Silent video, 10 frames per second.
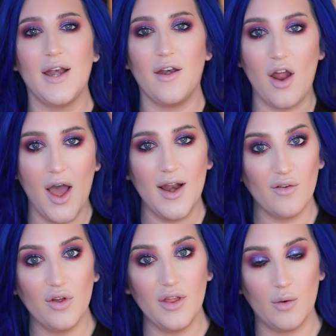not
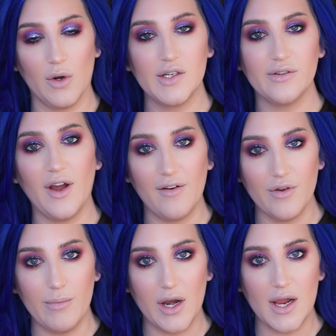everything works for
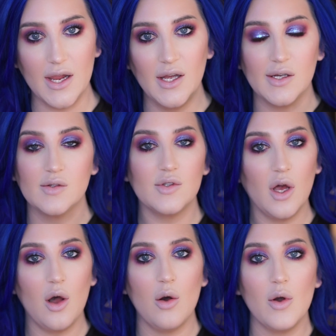everybody.
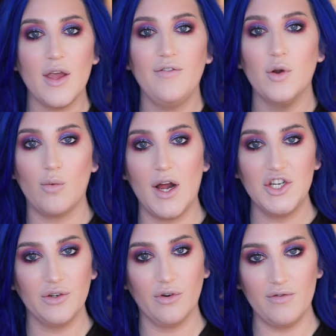So if you're
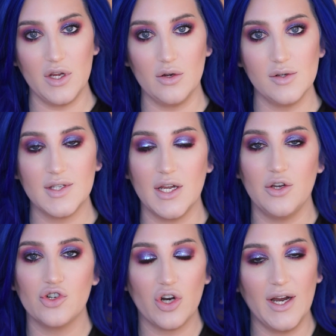watching reviews and
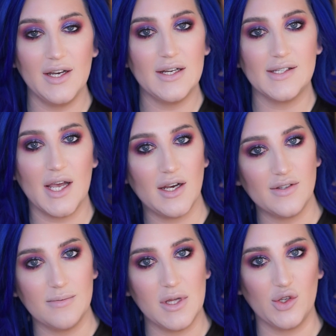you're trying to decide if
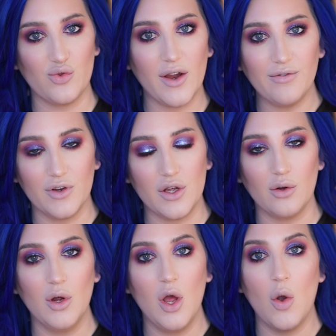something's right for
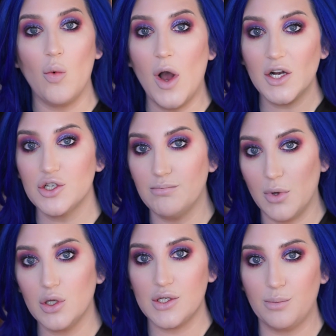you, watch
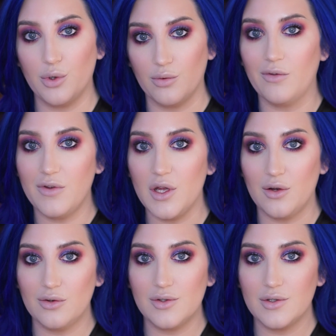multiple
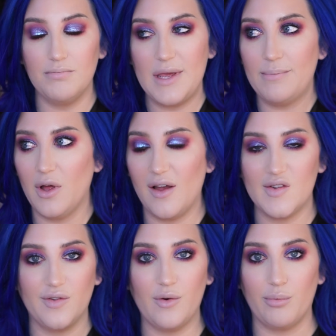reviews. People
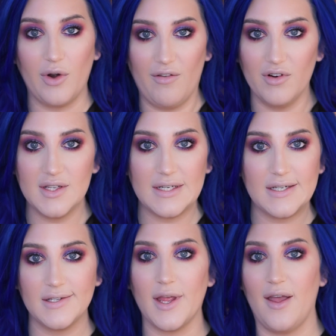have different
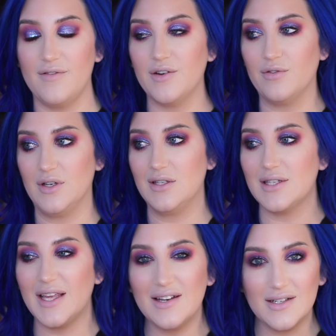preferences, they have different
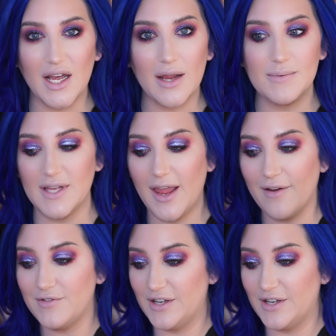skin types, they have